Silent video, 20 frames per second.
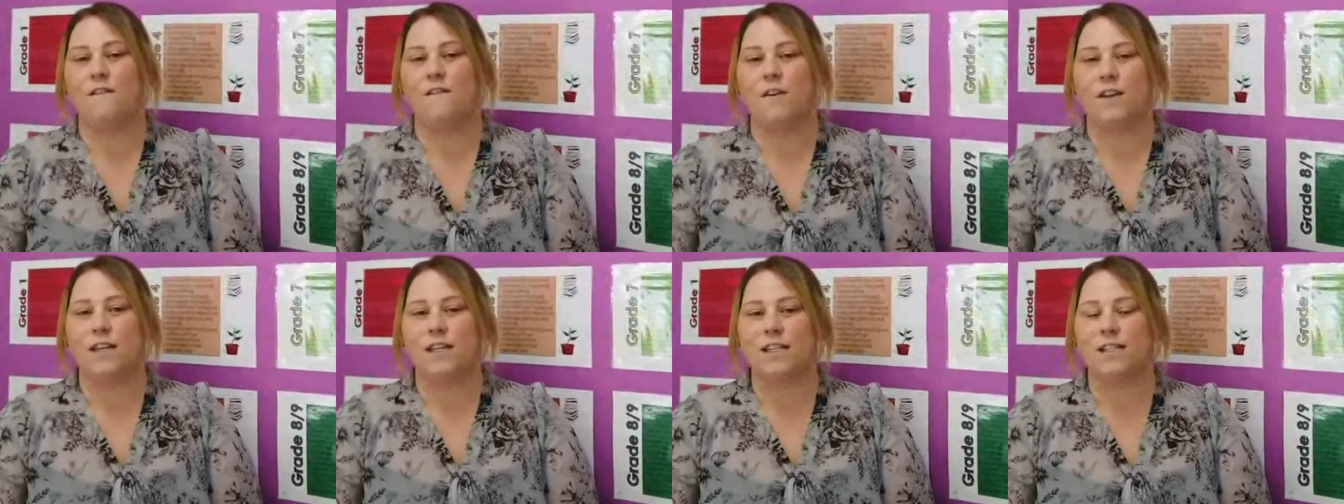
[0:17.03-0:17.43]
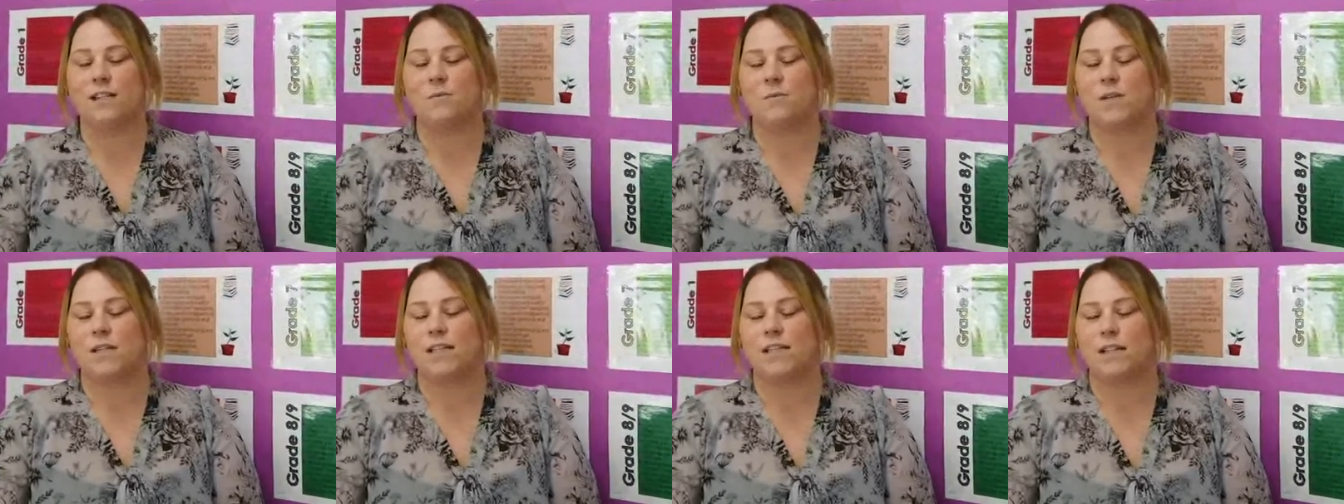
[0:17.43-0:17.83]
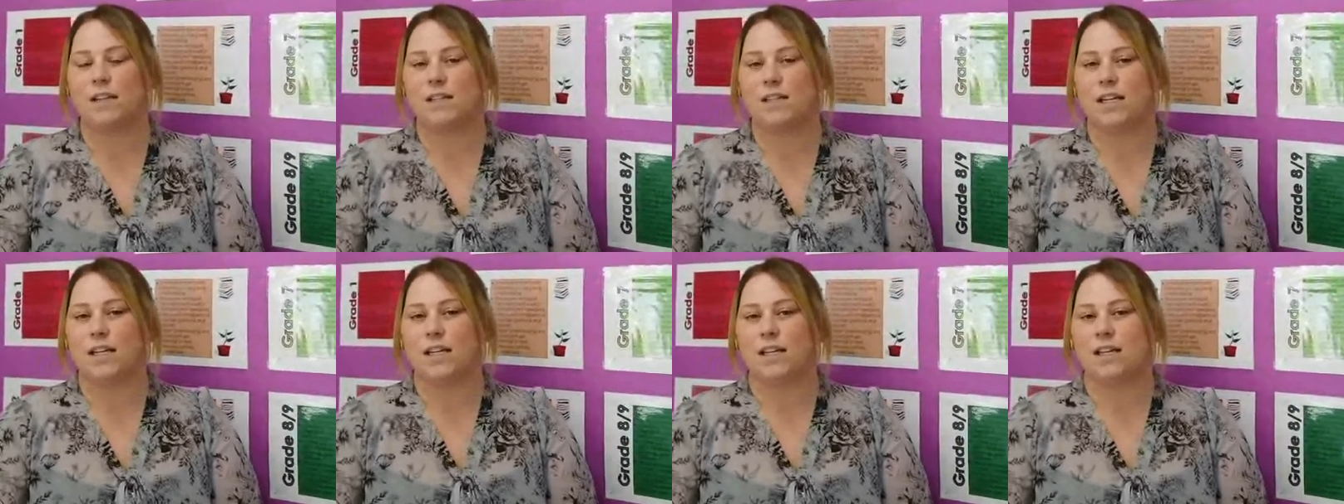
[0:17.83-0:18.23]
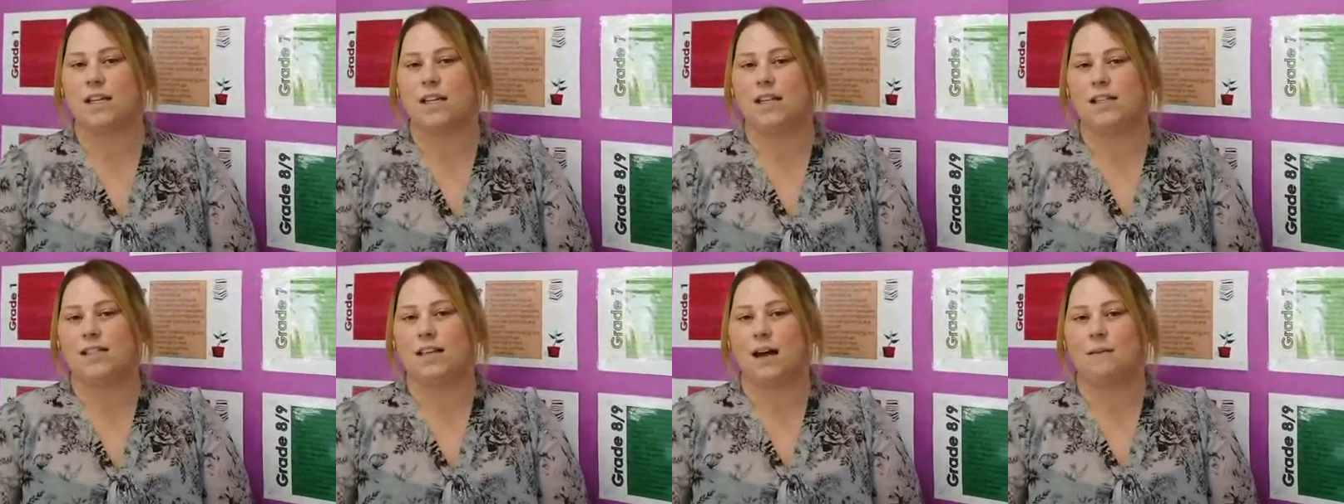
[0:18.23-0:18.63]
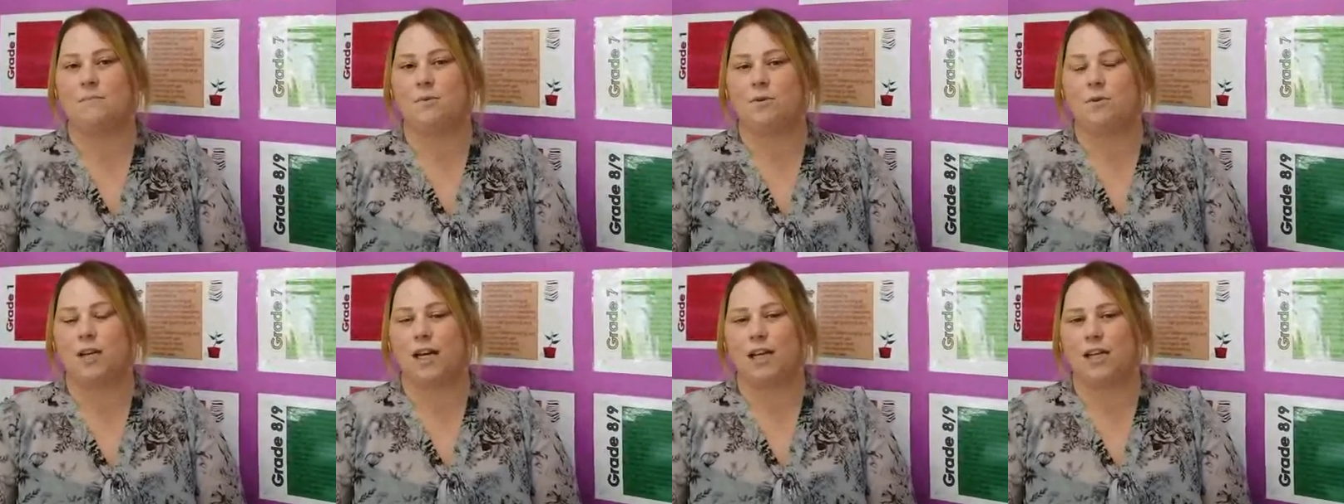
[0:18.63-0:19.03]
For this, we study the exam
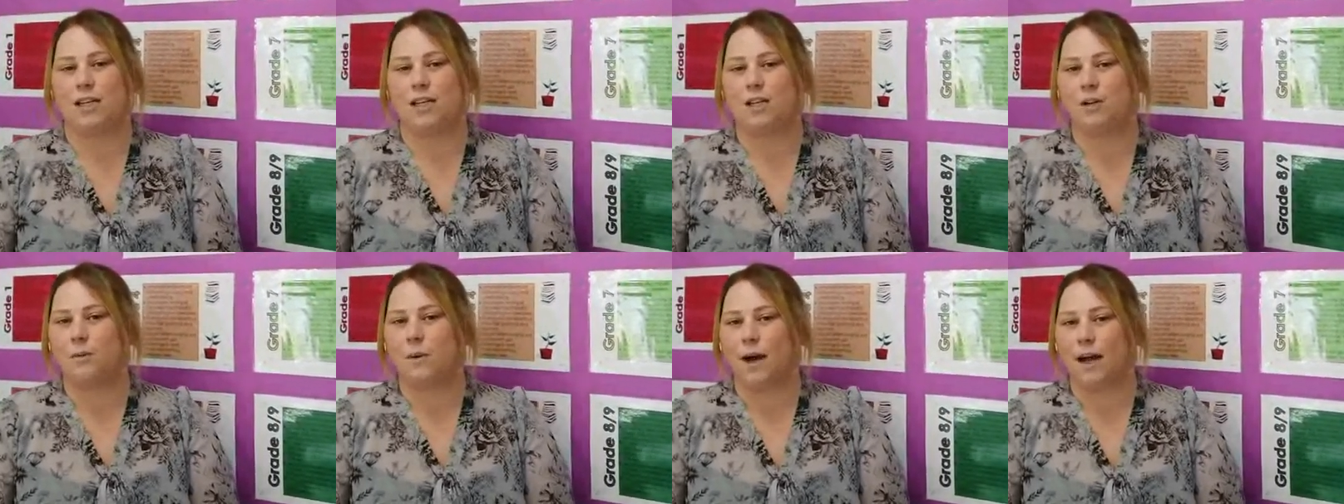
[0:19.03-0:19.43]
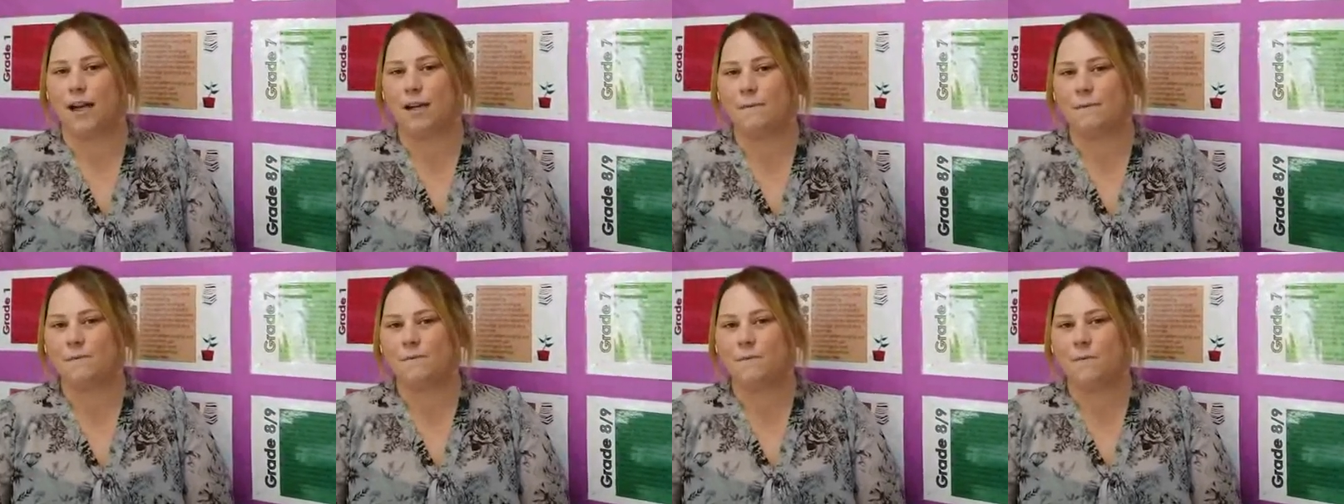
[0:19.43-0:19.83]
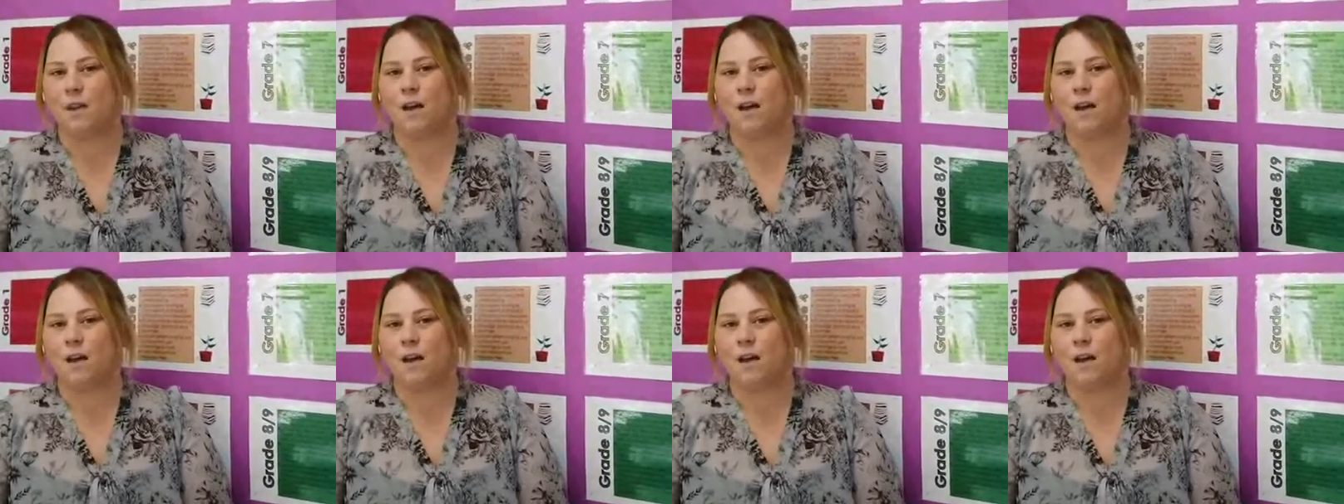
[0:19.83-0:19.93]
board AQA.